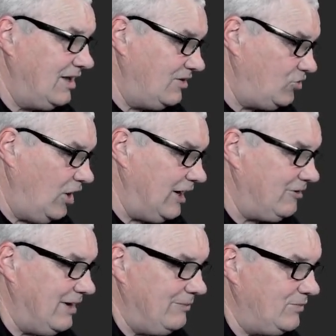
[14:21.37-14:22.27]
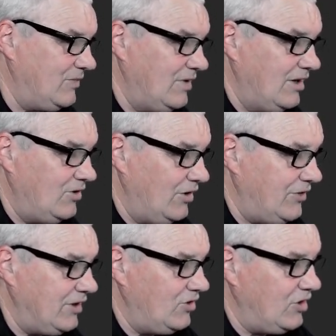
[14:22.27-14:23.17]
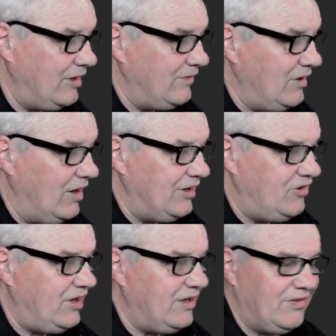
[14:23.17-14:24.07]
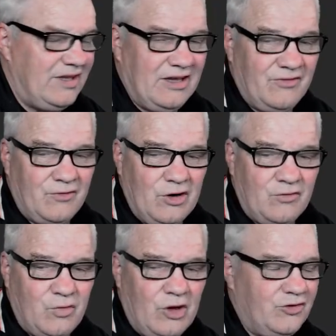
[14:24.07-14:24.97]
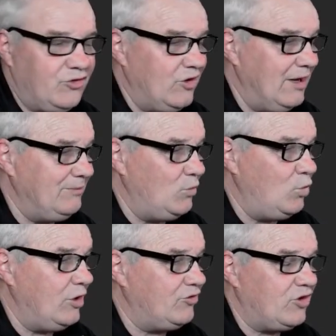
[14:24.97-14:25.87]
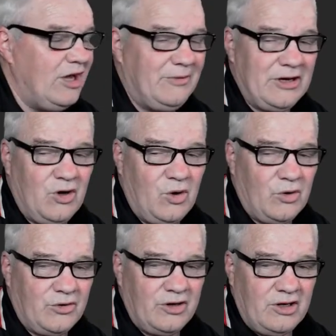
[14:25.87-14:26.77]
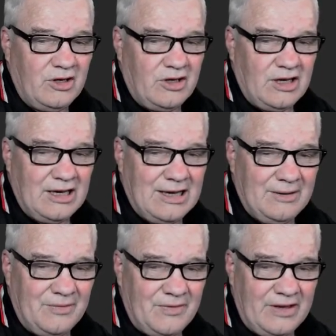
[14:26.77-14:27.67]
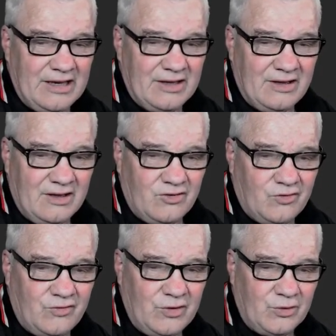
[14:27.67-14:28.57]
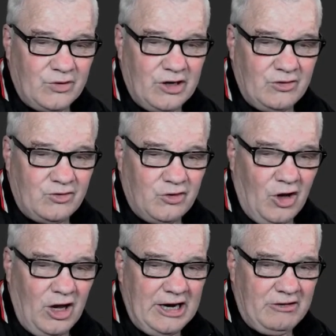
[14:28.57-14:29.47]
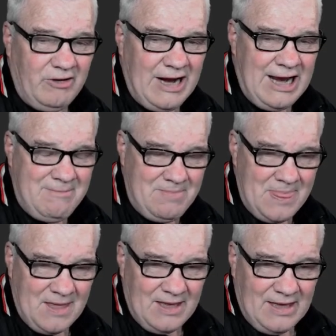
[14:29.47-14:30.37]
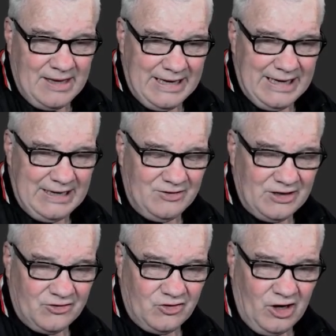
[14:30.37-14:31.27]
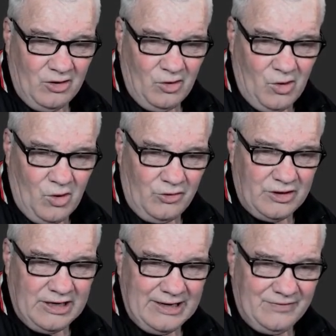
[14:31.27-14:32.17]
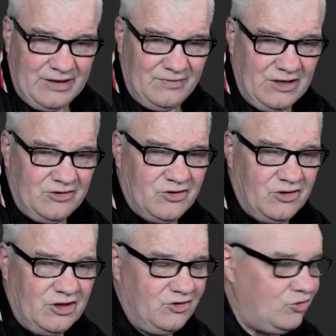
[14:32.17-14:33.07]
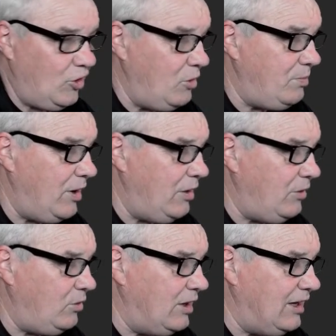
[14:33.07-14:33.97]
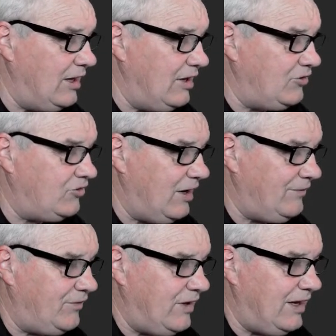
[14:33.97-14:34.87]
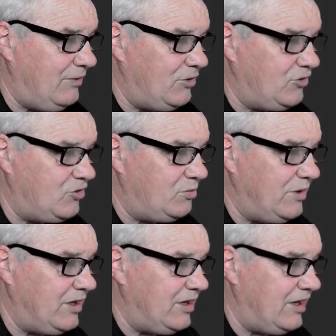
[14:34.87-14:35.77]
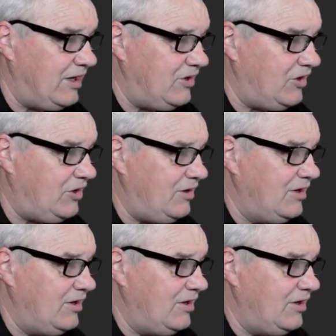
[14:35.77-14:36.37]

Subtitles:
diagram. I think you get the idea there of what's going on there. Field note diagram and so on, and then these are the topo stuff there, which has been keyed in,